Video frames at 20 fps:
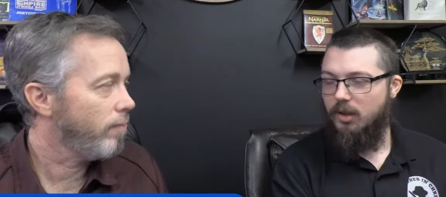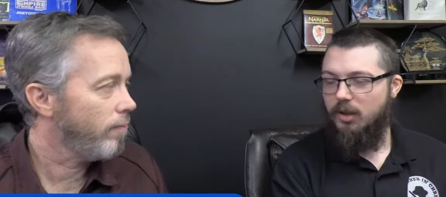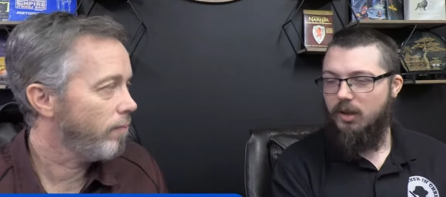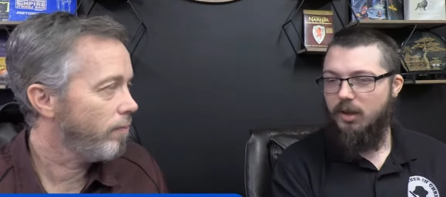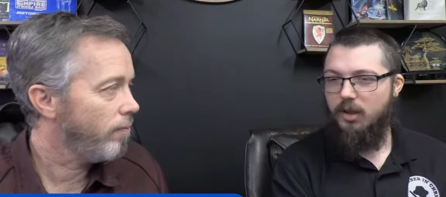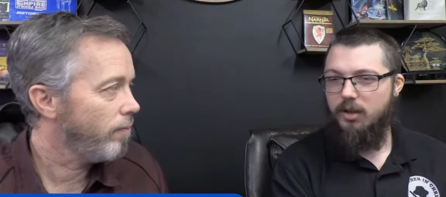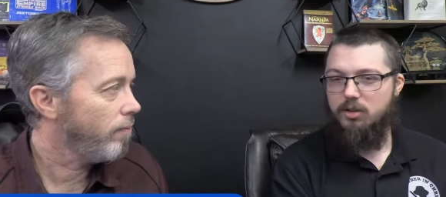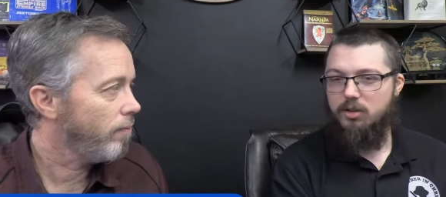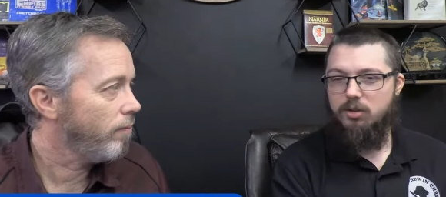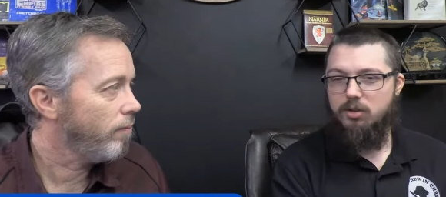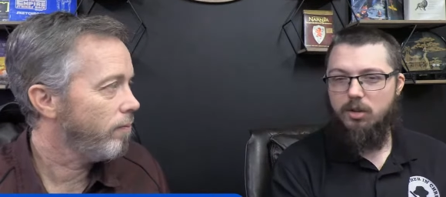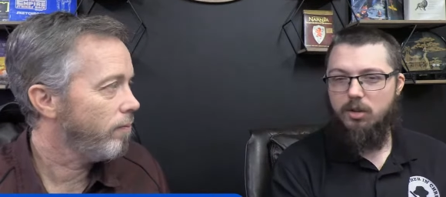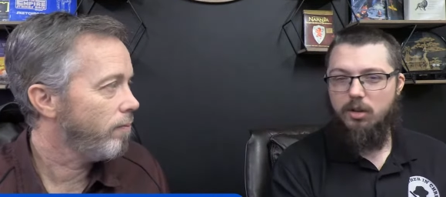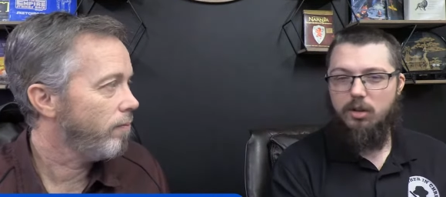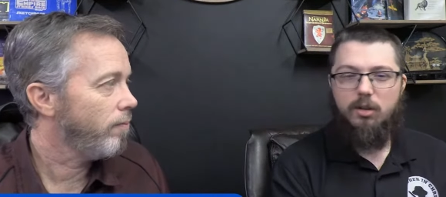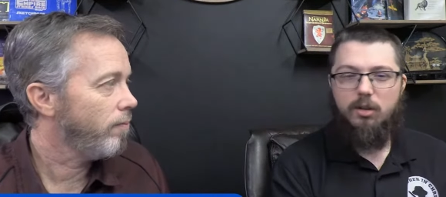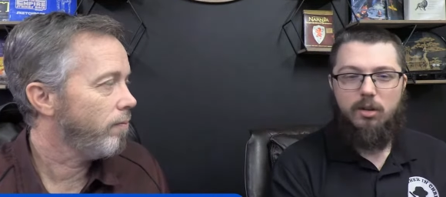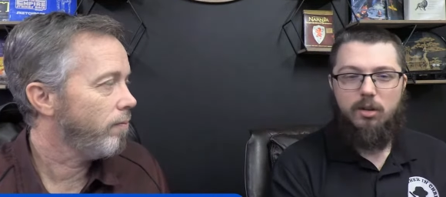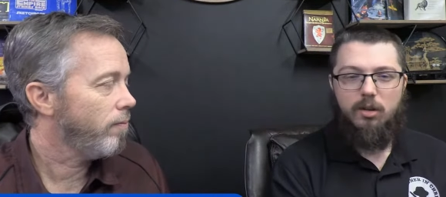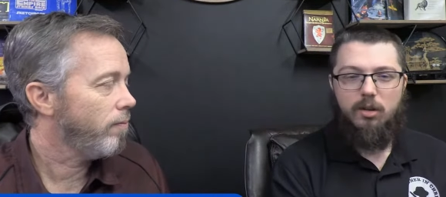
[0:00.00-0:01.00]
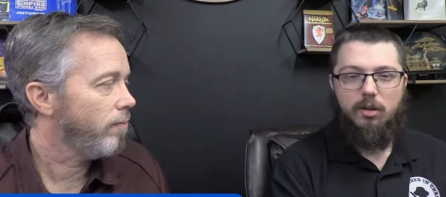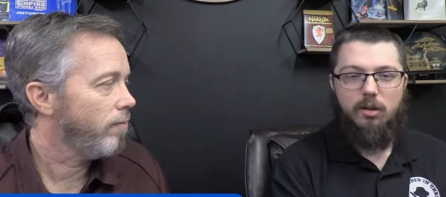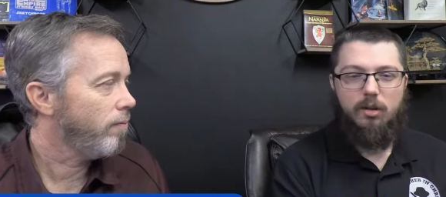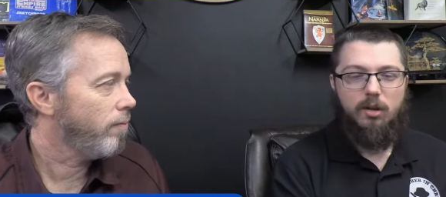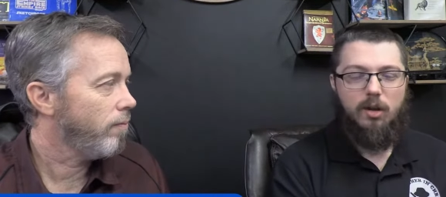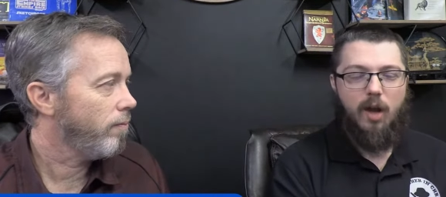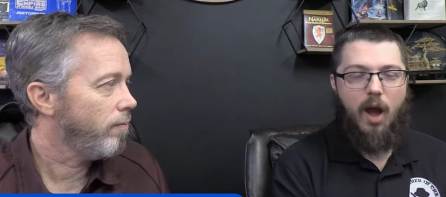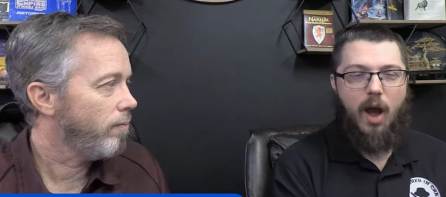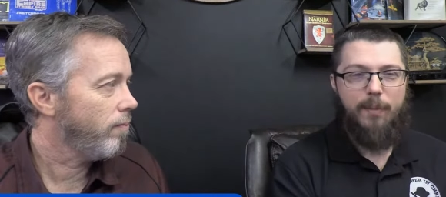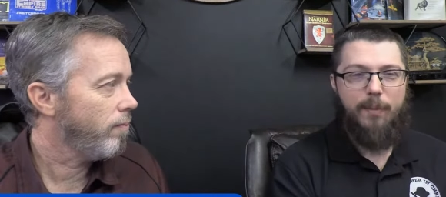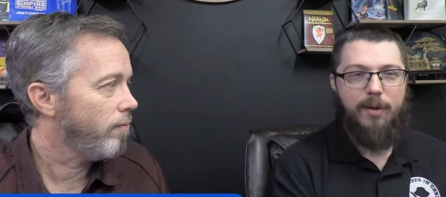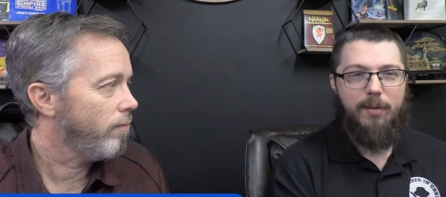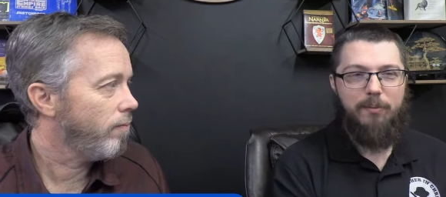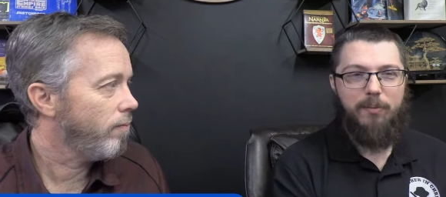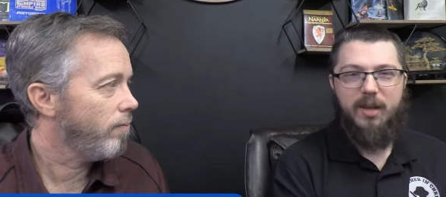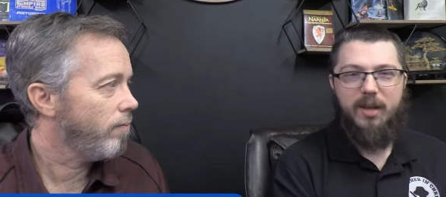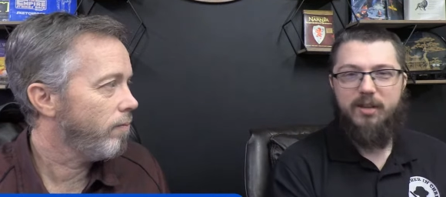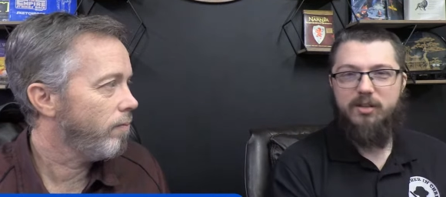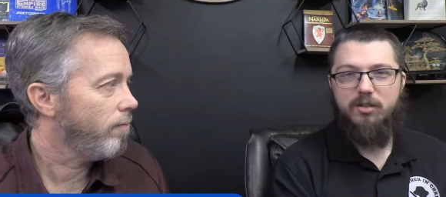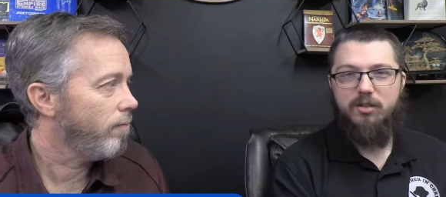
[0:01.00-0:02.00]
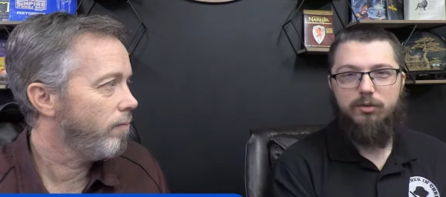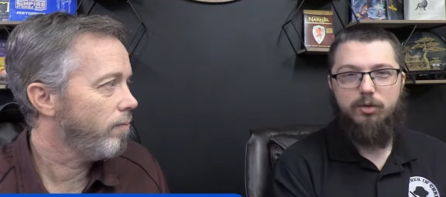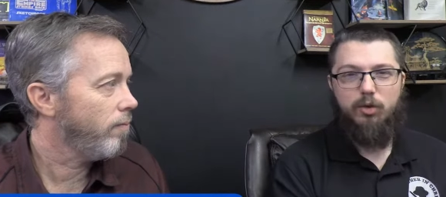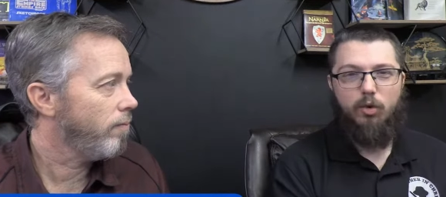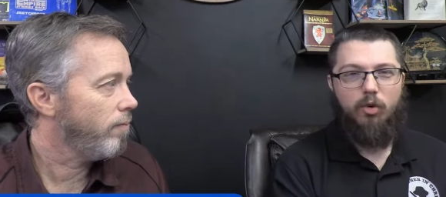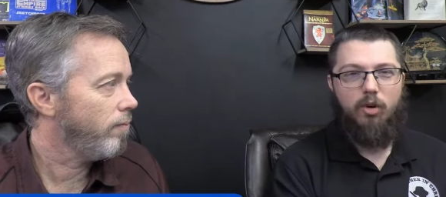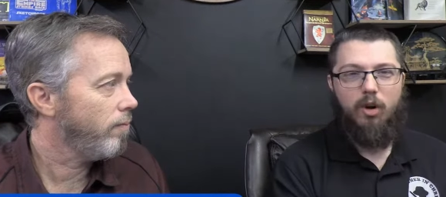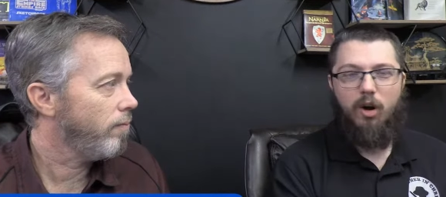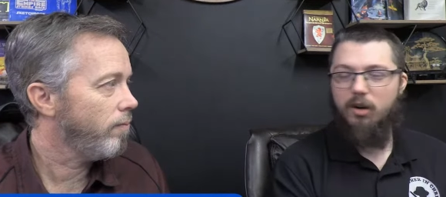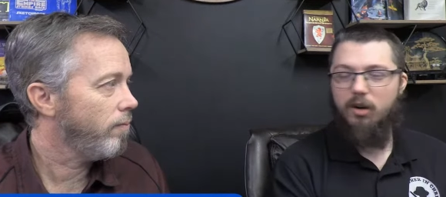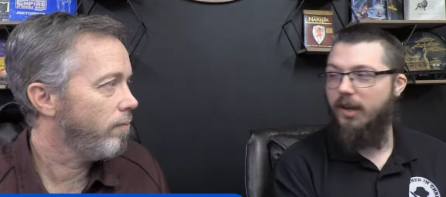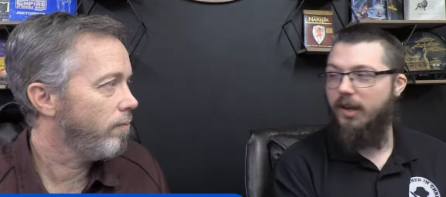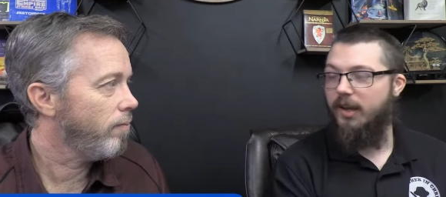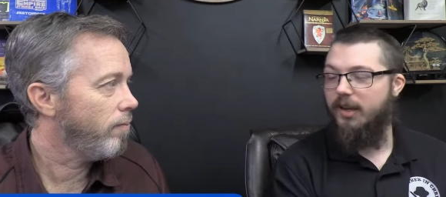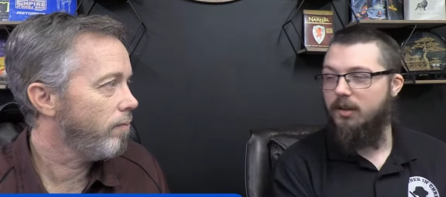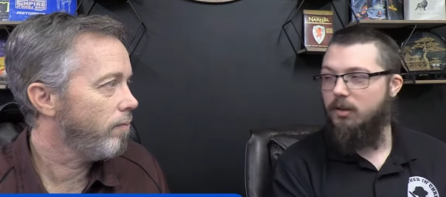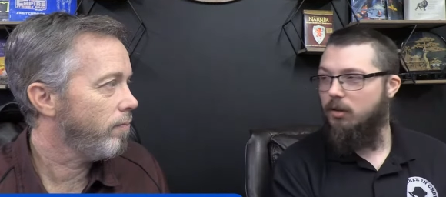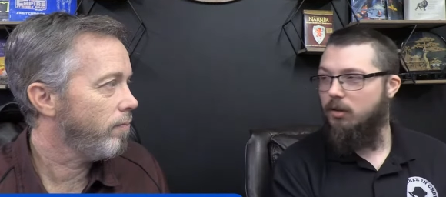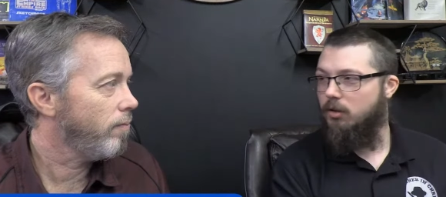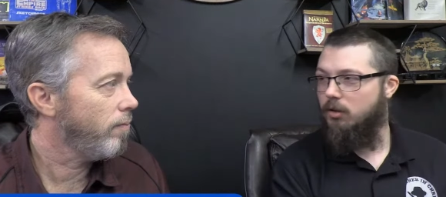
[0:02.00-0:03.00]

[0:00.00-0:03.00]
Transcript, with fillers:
Speaker 1: is copy and paste of Dhul-Qarnayn